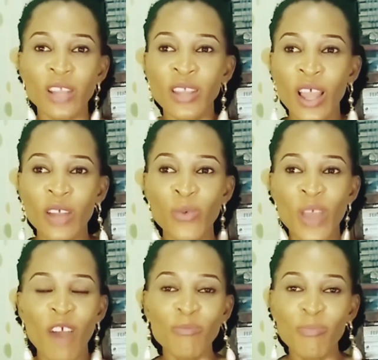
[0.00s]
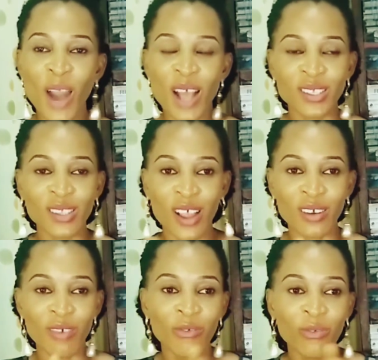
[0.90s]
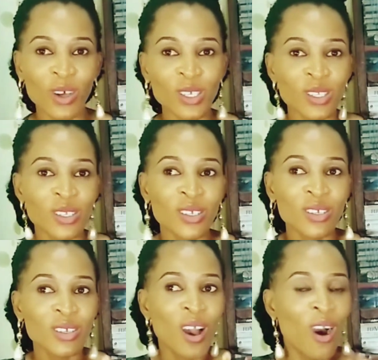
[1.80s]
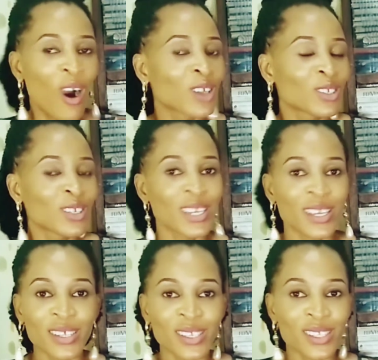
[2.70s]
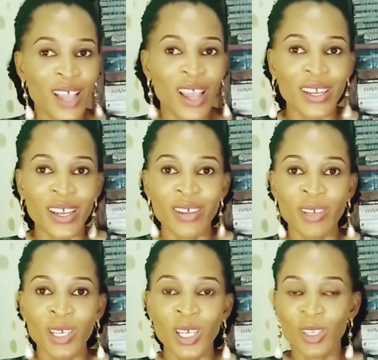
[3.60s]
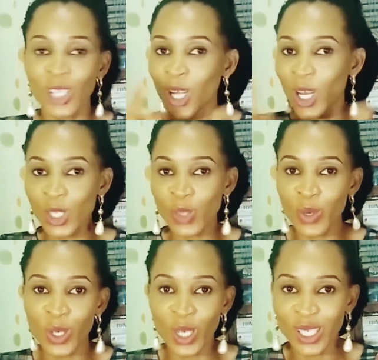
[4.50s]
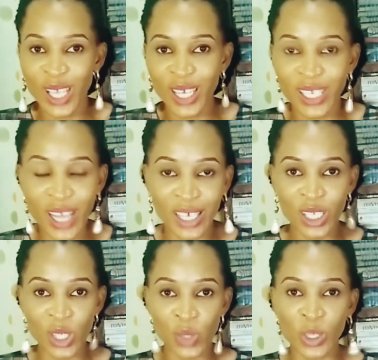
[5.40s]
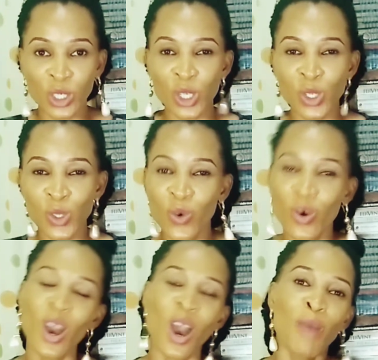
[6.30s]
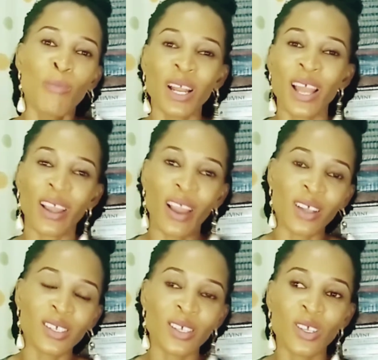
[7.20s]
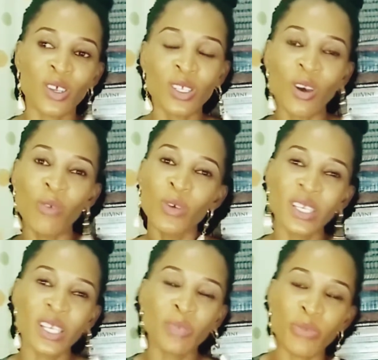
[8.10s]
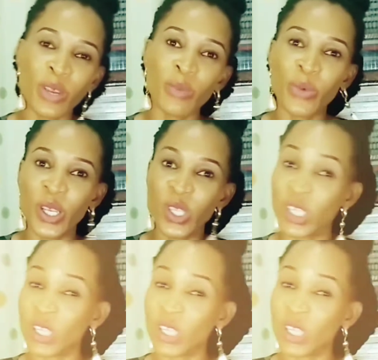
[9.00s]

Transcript: then we have passed like the first hurdle in deciding the Lord's will concerning any situation. So, more like asking yourself, would this bring praise